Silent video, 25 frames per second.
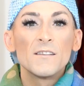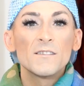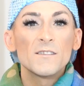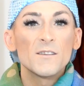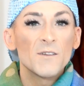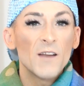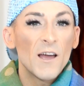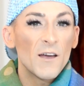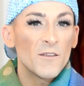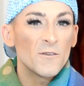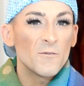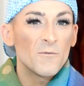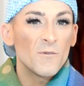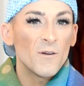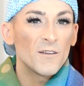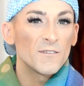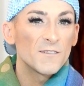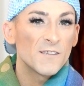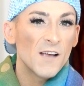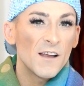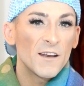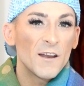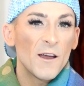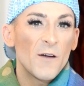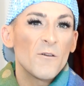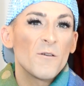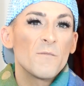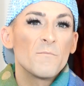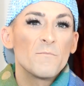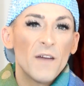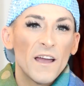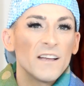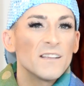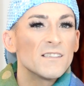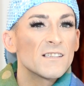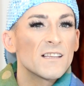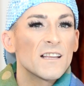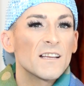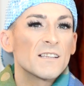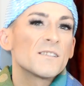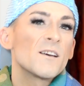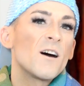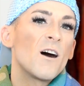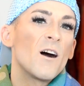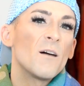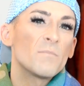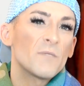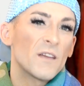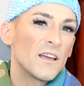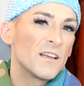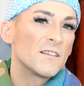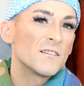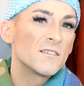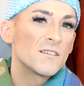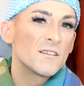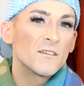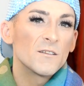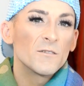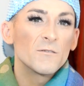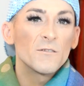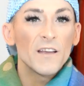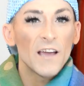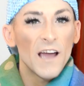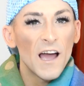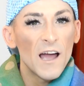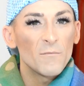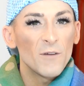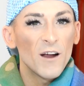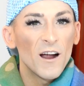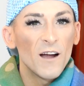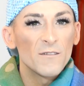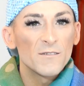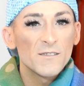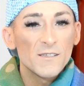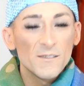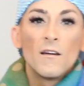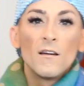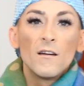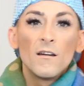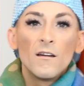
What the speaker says: So now that we're all done our base, let's hop into the eyebrows.